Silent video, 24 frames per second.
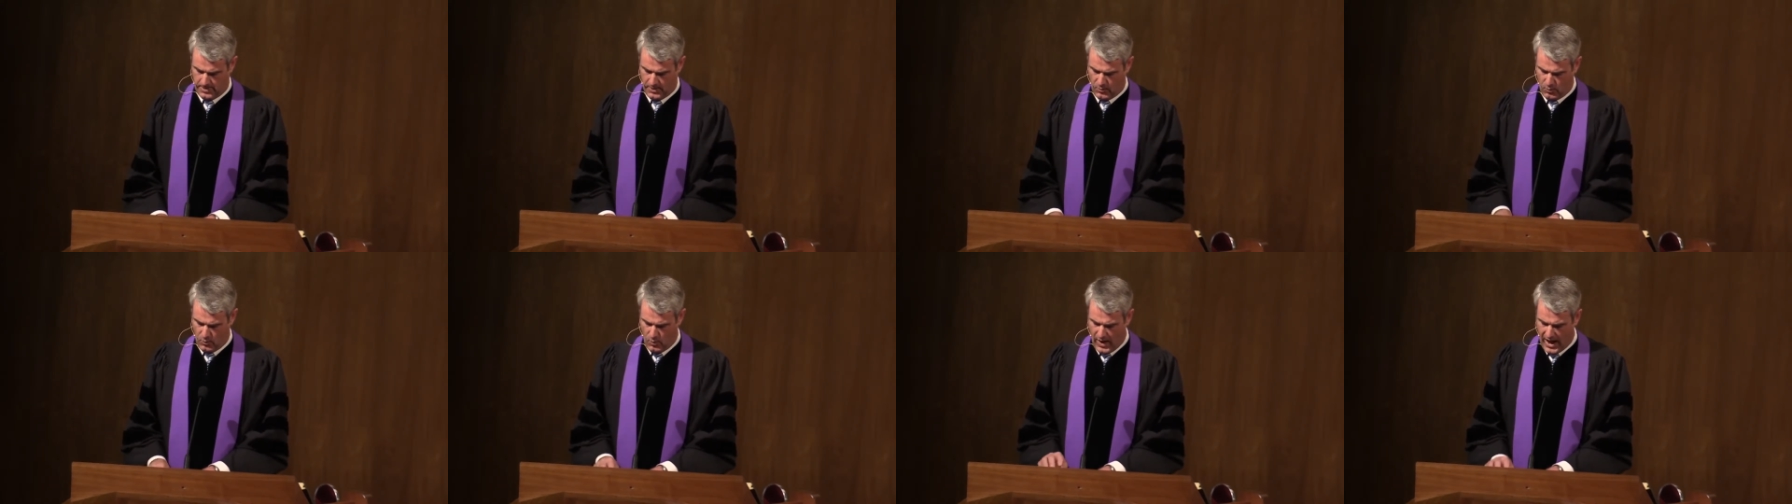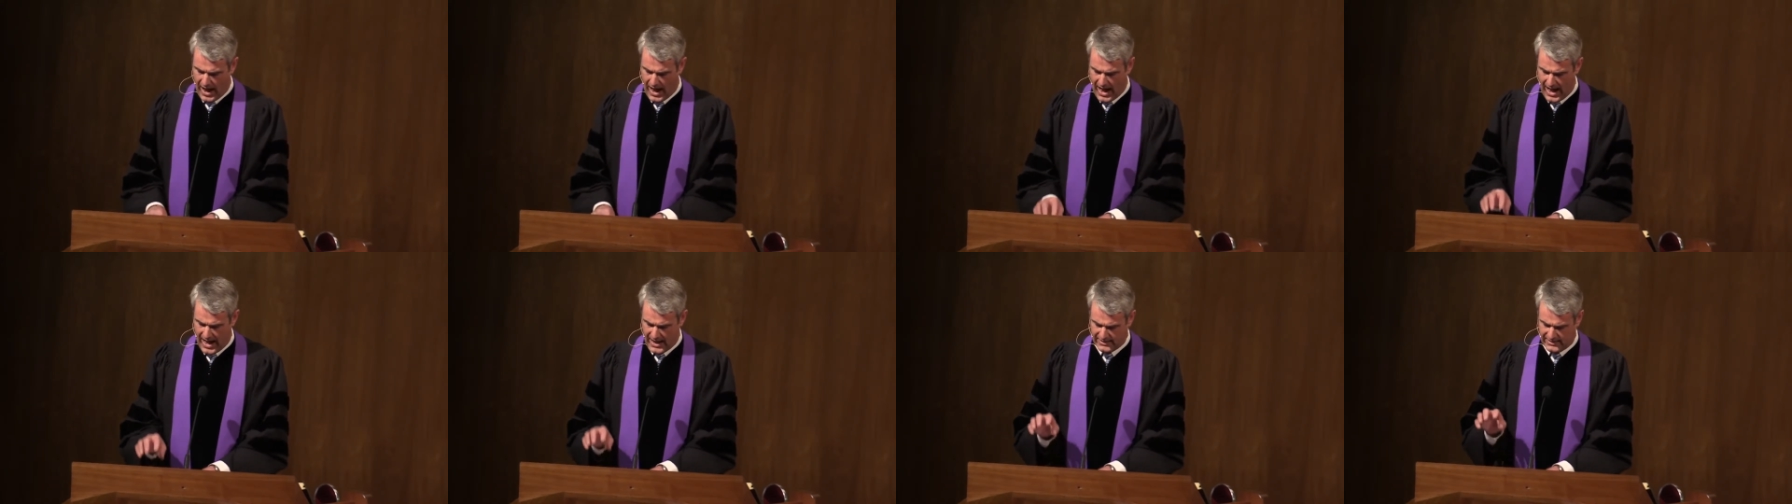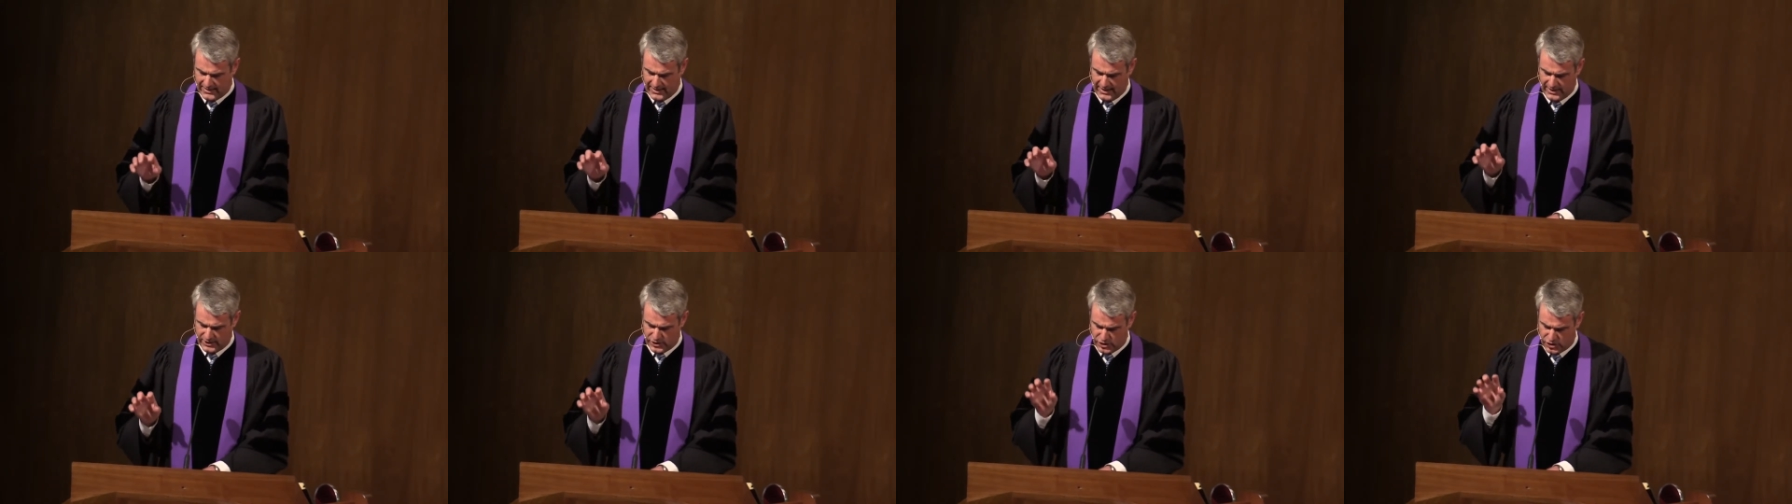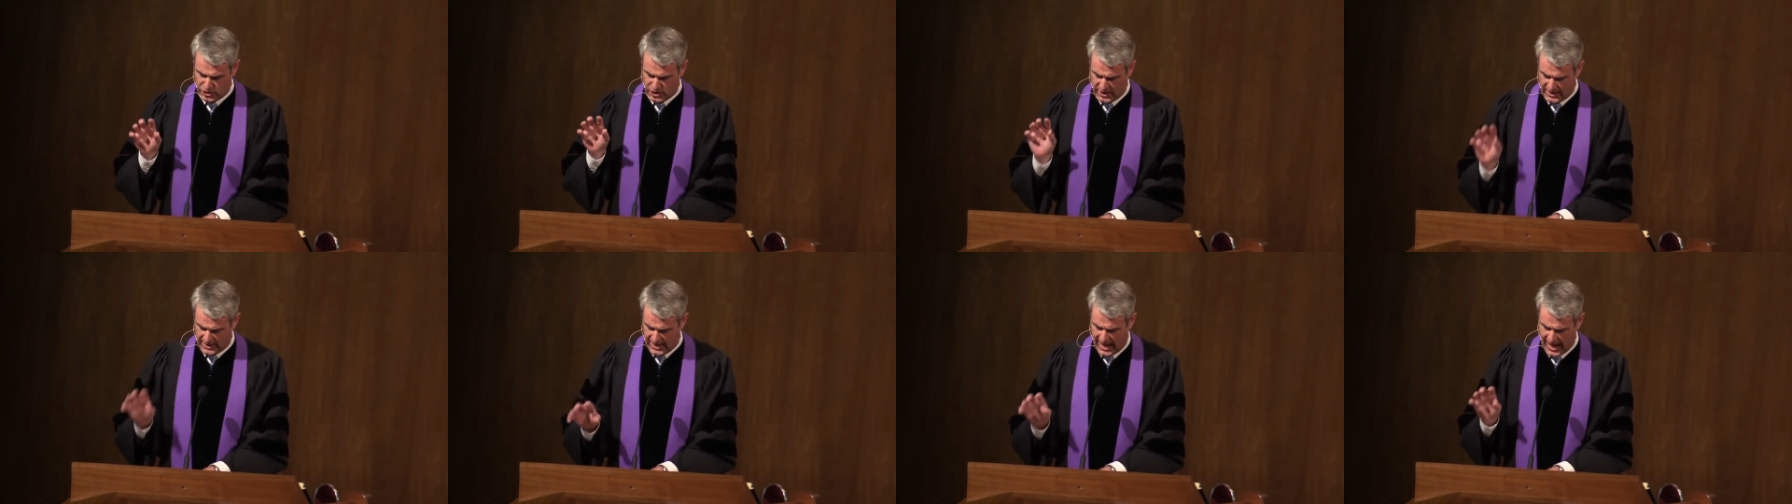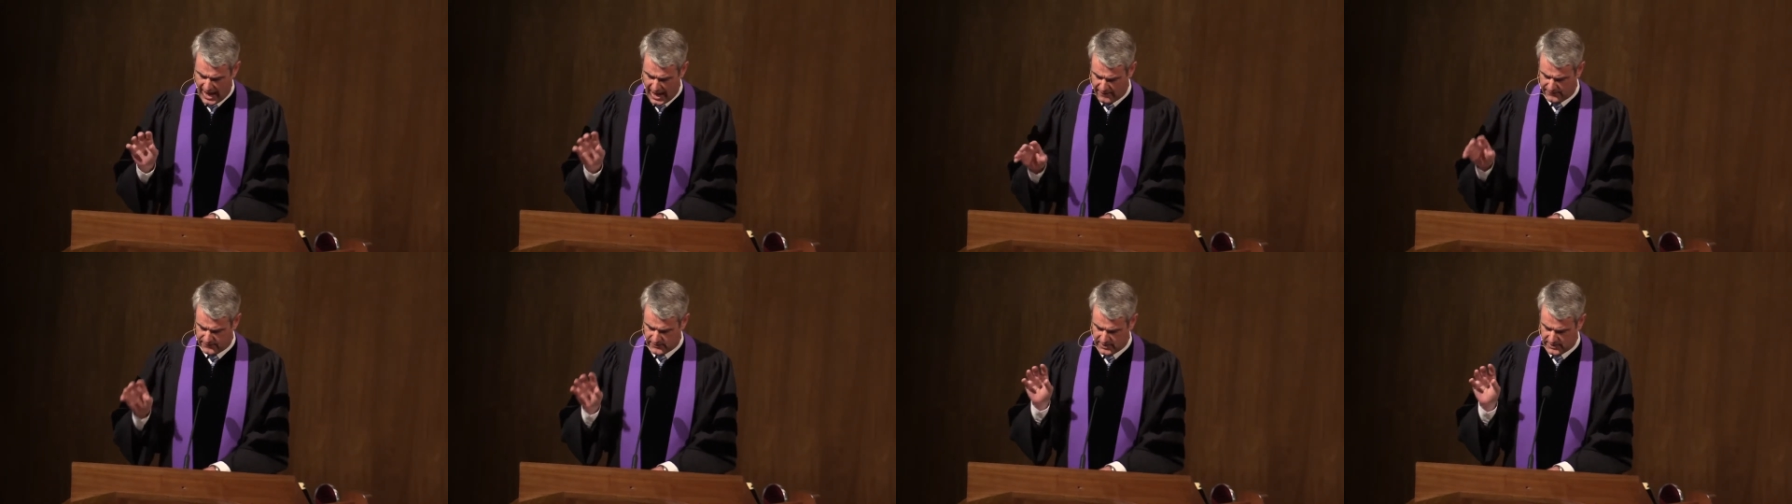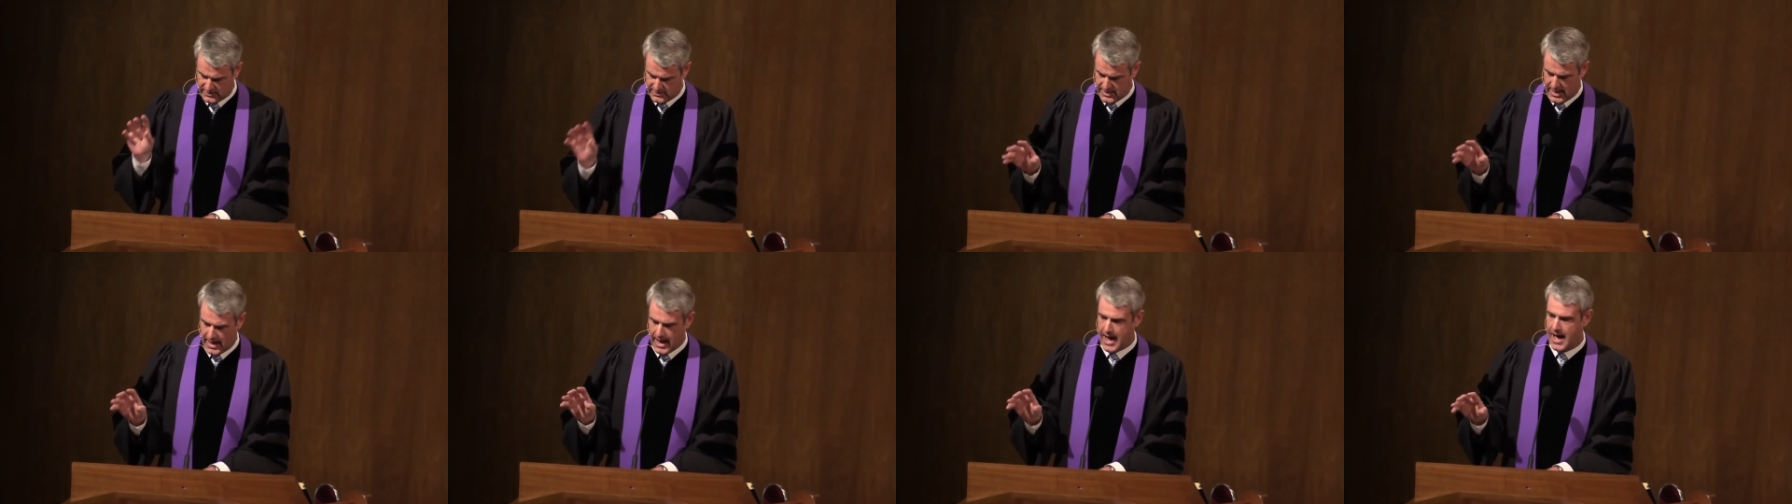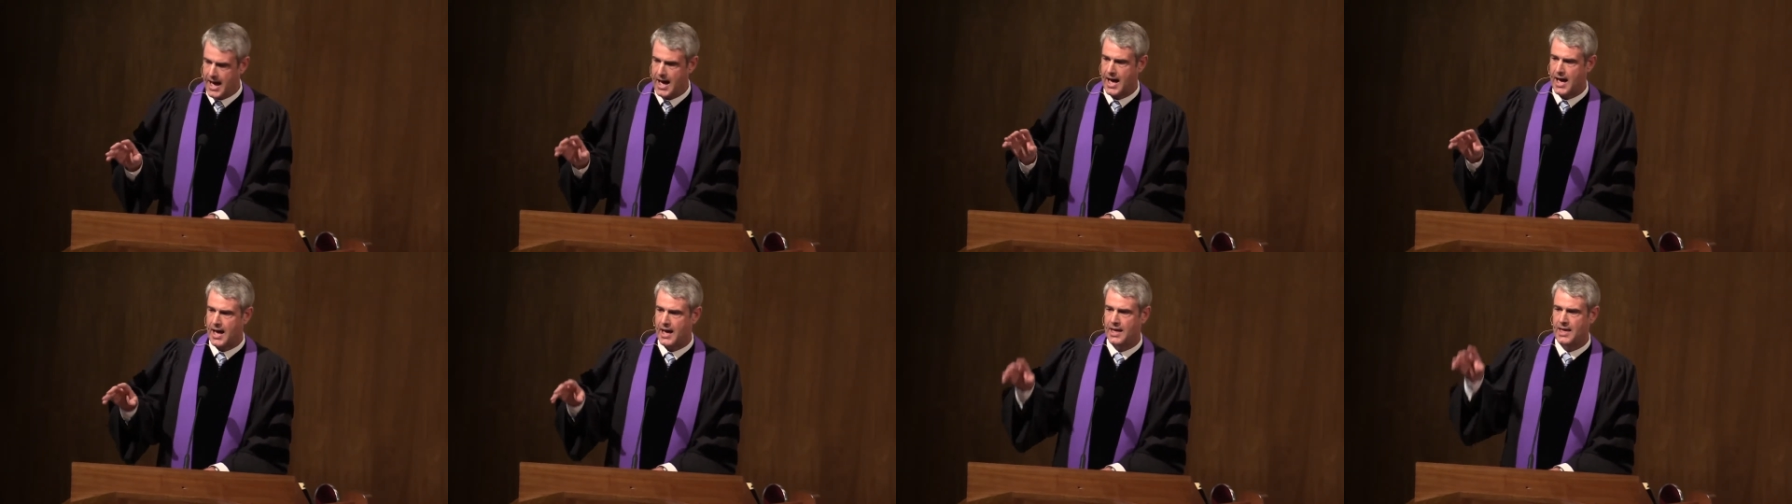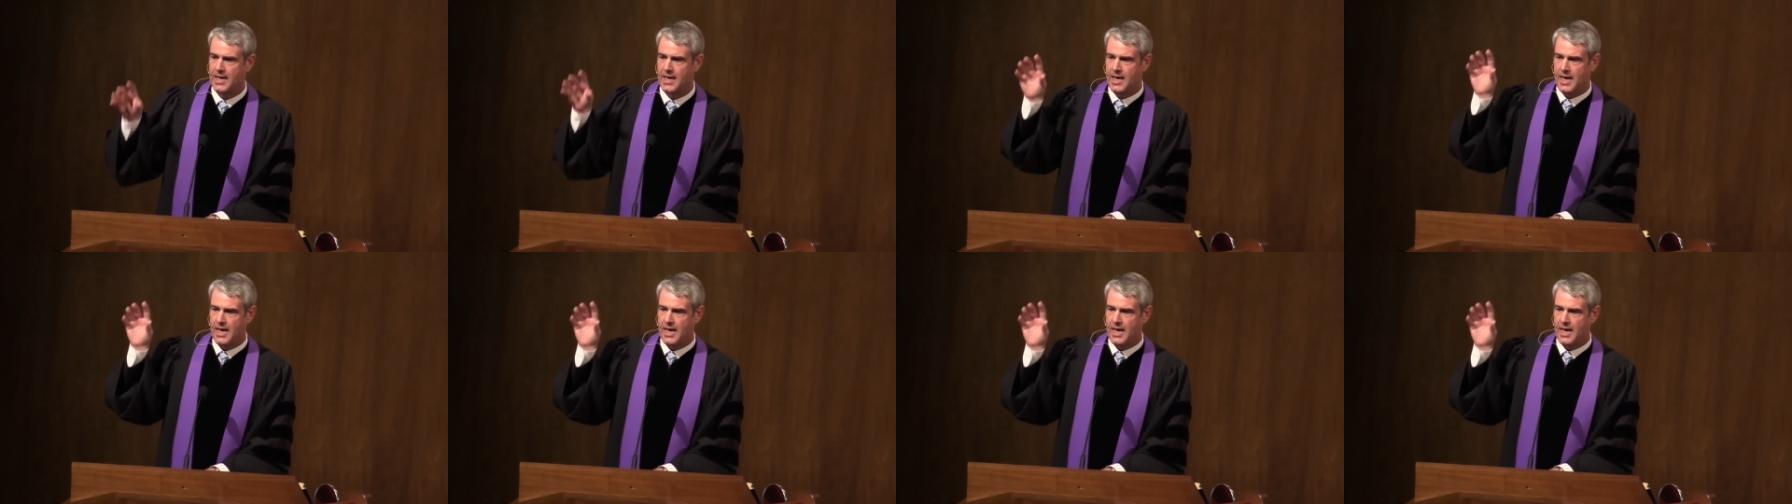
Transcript: Why did she have to die